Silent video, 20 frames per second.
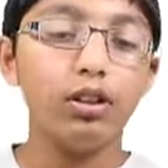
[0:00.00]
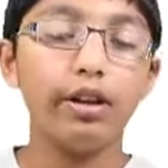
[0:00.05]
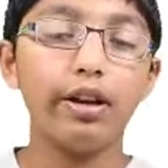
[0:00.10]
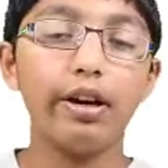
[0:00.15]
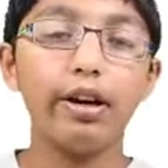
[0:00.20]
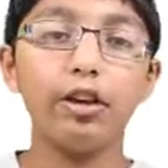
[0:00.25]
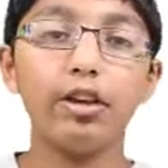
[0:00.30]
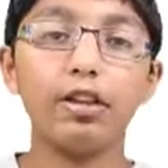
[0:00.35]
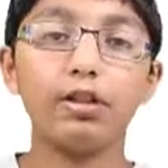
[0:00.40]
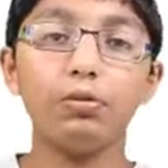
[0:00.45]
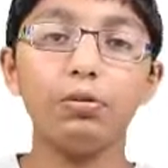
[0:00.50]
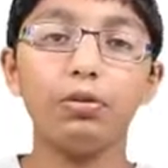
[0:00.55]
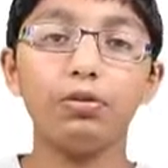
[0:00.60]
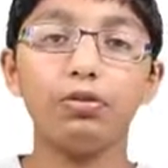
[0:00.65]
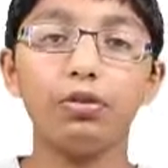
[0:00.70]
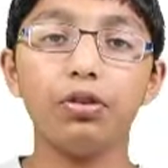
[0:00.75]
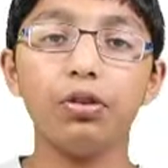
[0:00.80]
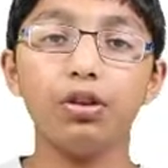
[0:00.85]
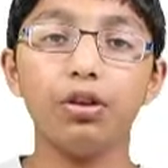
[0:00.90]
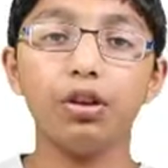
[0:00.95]
Now let's
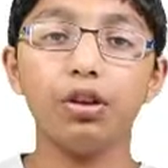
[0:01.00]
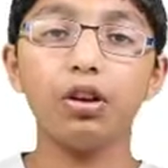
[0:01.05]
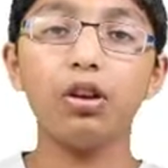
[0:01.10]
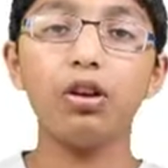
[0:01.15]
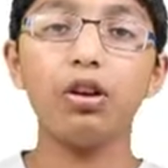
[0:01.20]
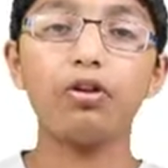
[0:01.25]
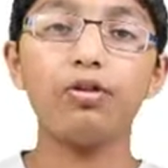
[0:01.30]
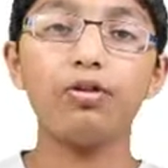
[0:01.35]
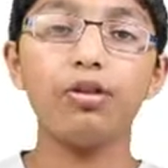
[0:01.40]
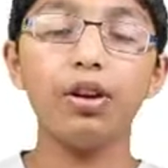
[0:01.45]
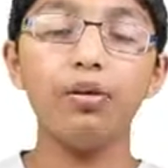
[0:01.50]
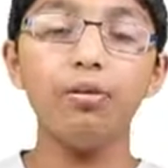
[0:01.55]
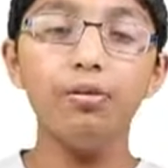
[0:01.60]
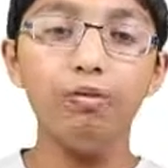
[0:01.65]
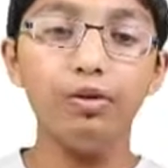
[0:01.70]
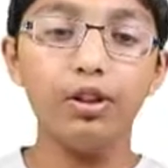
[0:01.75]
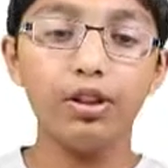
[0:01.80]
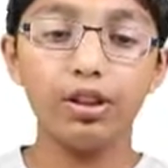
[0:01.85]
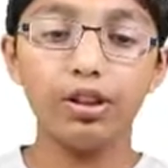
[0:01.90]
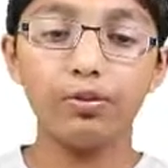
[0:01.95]
move on to the clock frame
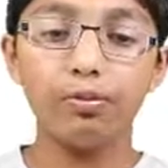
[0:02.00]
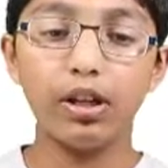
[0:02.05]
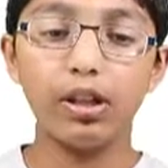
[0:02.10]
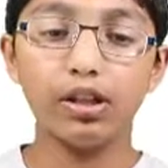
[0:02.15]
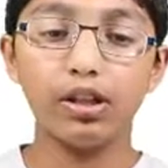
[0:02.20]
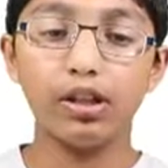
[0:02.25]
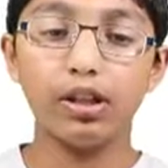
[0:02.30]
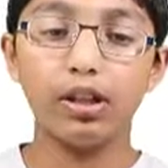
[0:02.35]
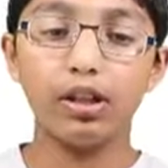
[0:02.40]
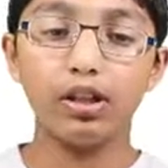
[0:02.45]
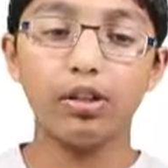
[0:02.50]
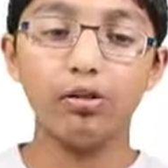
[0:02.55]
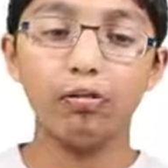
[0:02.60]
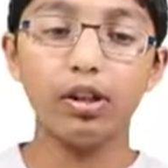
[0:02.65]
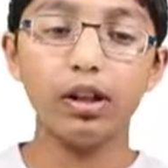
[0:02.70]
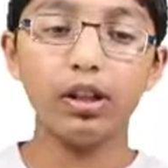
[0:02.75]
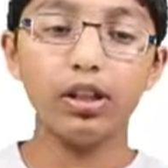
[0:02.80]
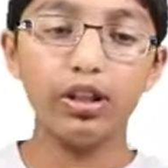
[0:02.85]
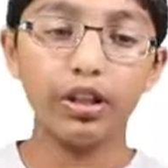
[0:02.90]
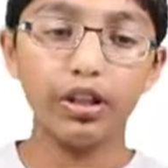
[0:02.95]
which is basically the
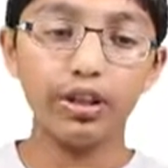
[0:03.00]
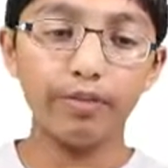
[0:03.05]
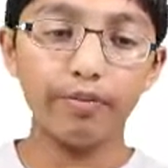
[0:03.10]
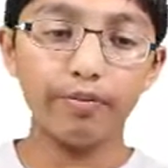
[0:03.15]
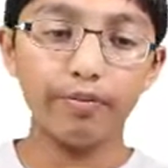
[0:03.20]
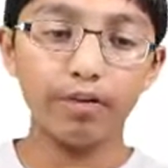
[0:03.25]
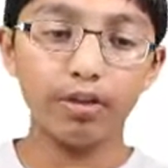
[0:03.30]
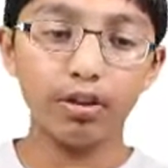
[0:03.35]
writing